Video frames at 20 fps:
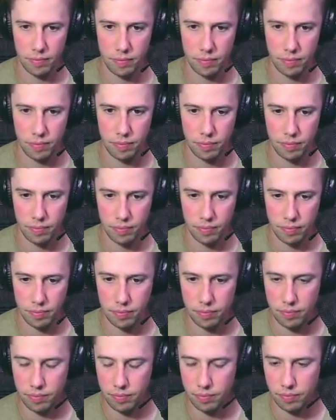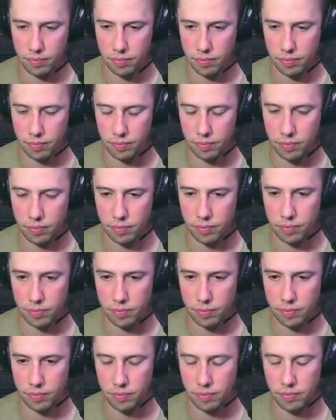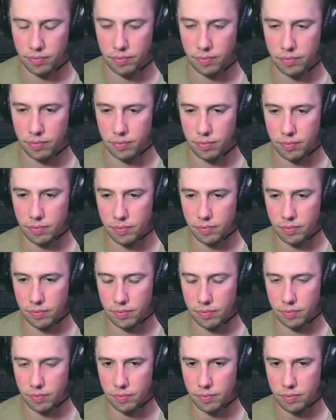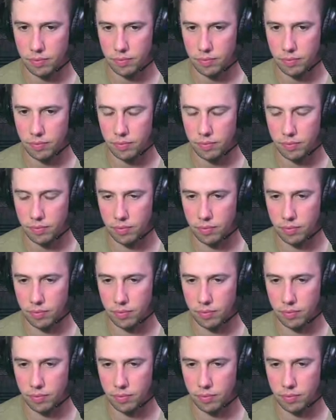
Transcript: If his coat is just right here, where is he now?